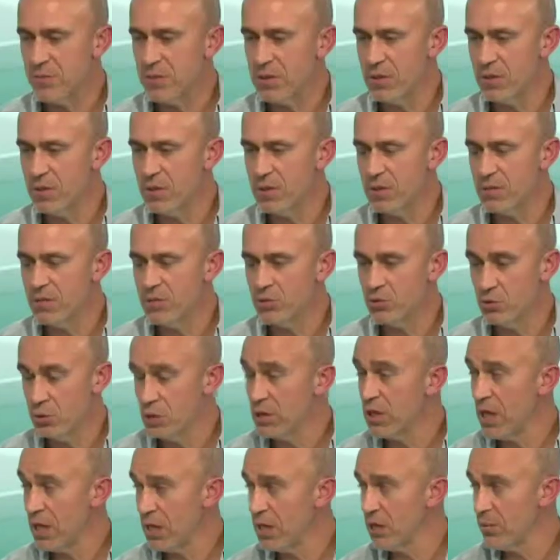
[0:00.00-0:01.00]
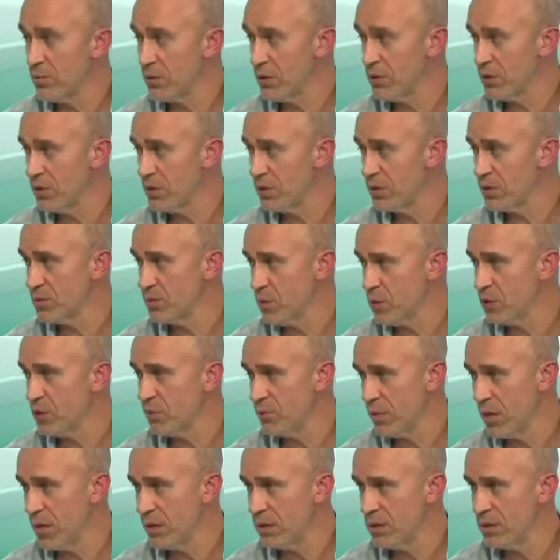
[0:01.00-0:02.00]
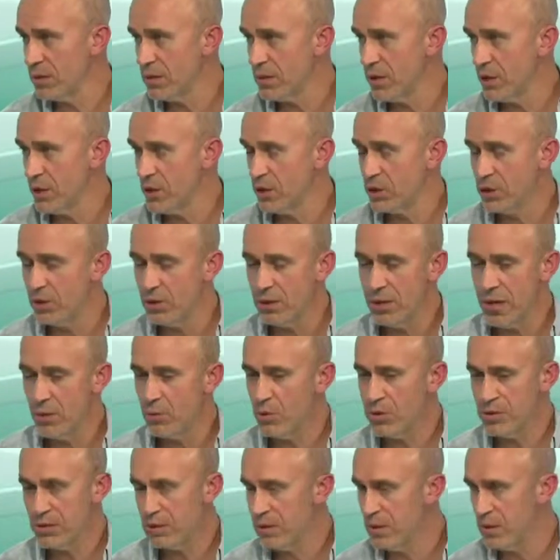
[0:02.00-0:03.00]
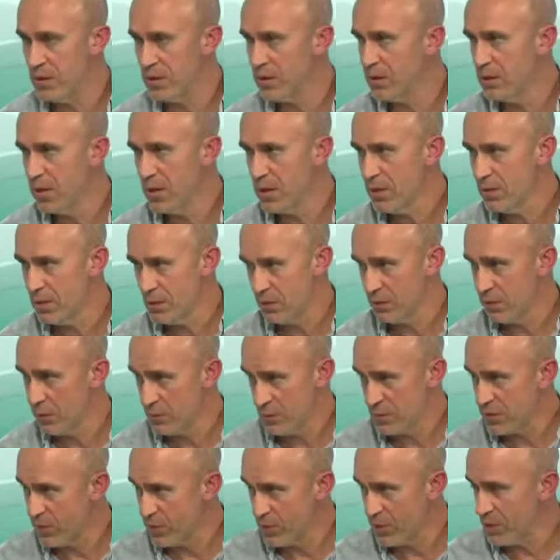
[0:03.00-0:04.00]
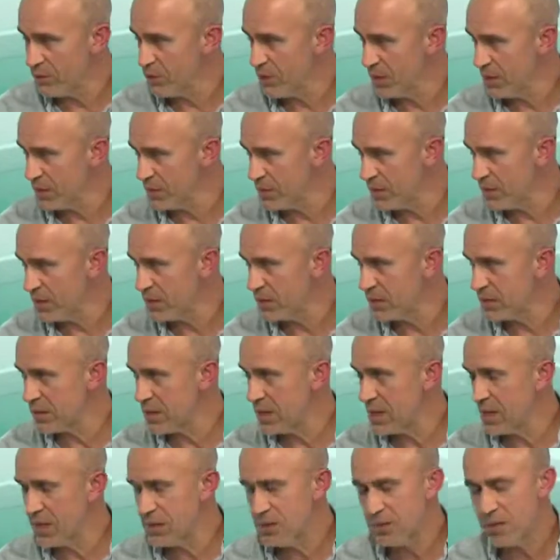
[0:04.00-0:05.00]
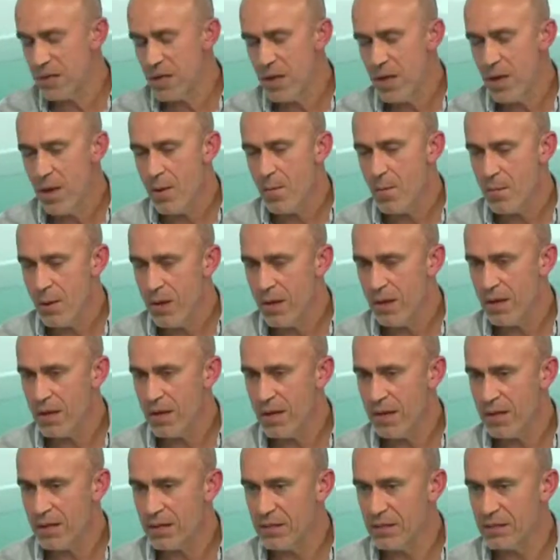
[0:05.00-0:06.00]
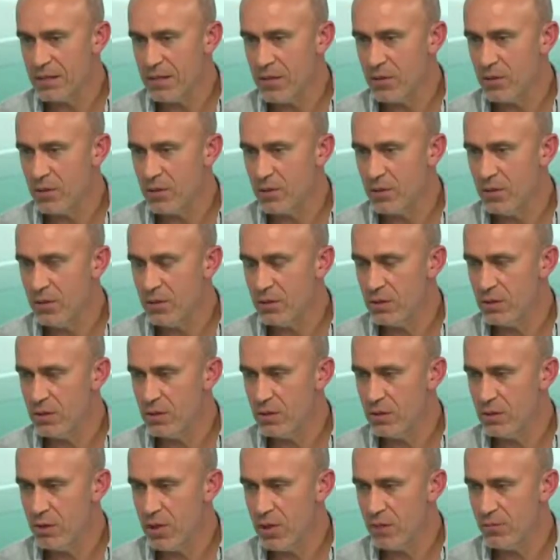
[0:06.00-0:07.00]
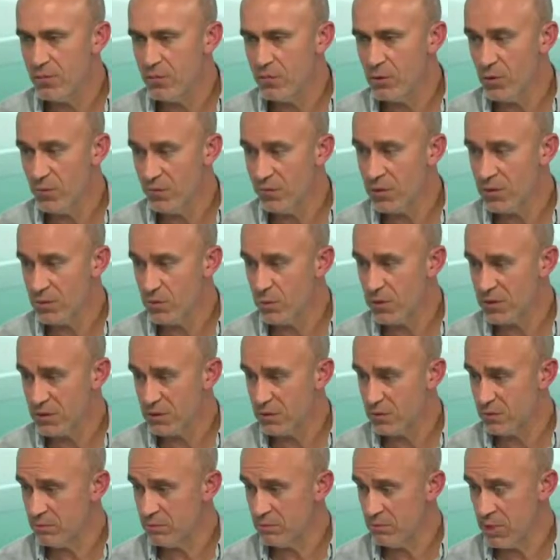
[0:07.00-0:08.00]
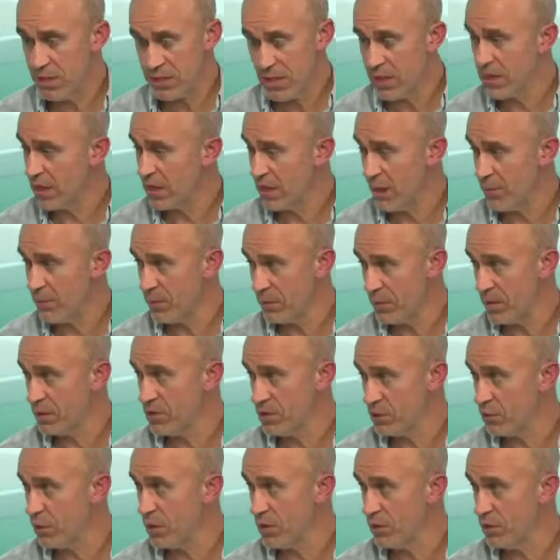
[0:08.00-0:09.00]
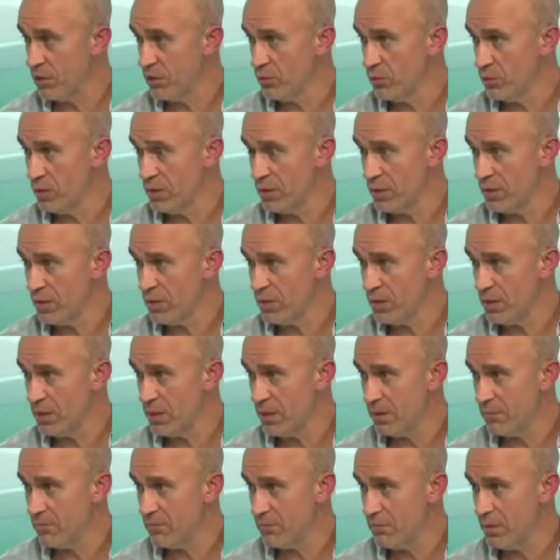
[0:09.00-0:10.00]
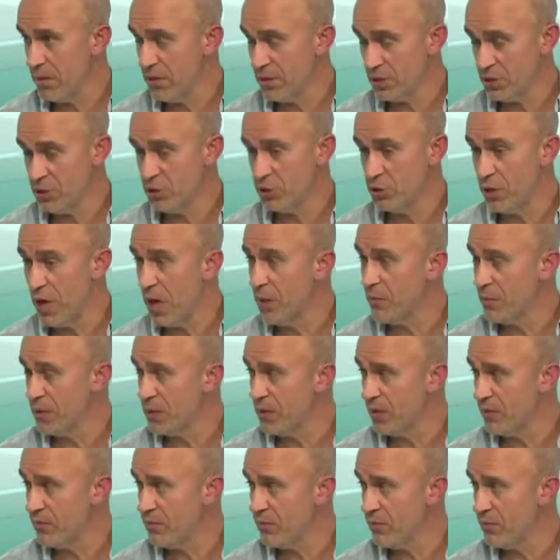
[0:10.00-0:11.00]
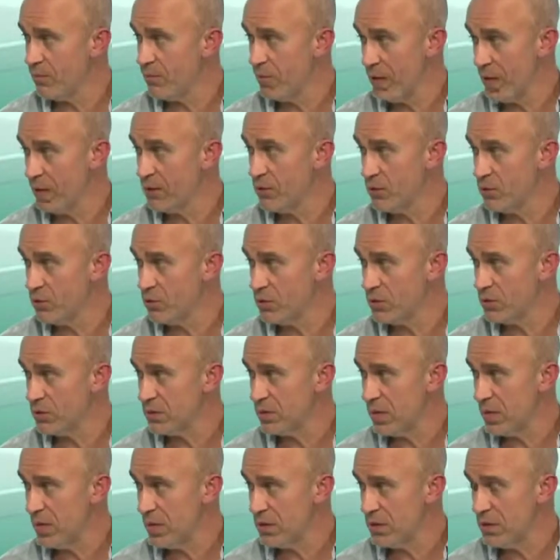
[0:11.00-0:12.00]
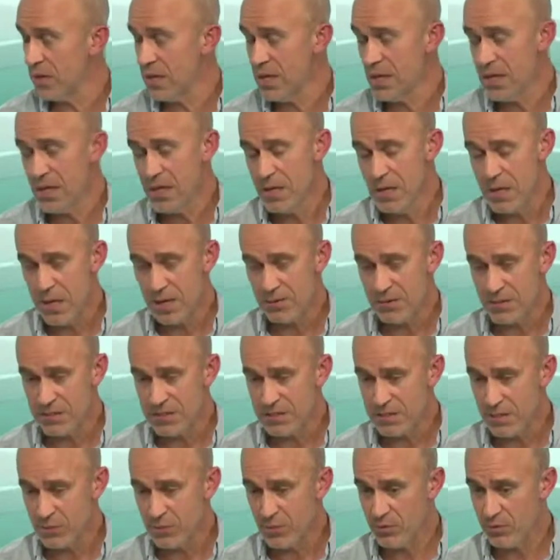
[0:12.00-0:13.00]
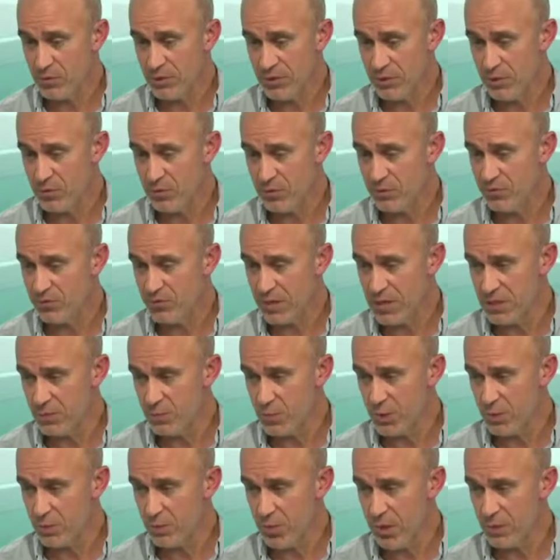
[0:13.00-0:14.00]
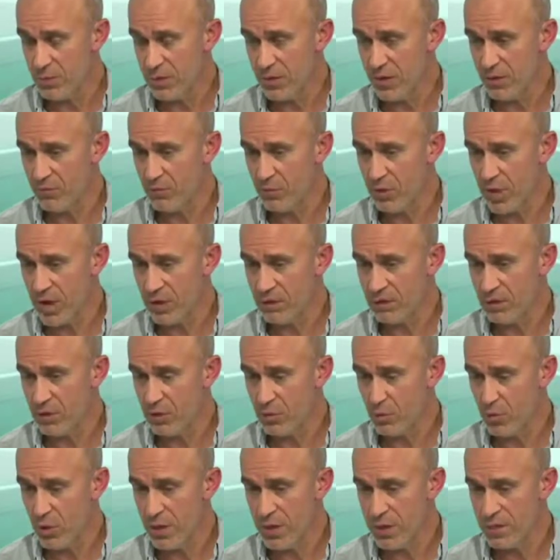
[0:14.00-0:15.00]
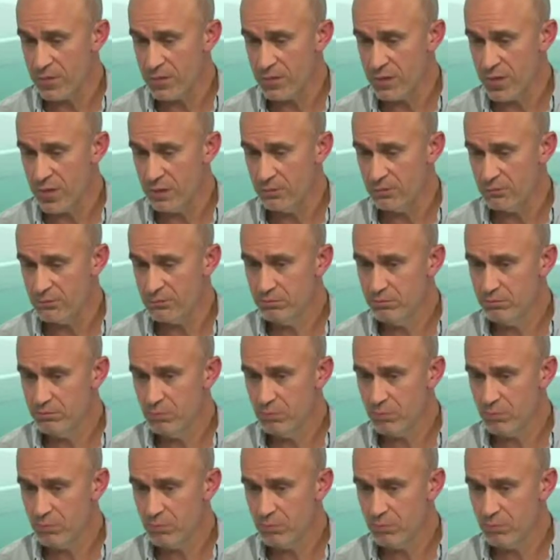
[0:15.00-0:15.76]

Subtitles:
a lot of the period they spoke about in the article, and I wasn't in some of the meetings they discussed. But I can tell you that Facebook's, like any company, has struggled with a tsunami of bad news. And I think some of the leaders of Facebook probably have reacted in ways that,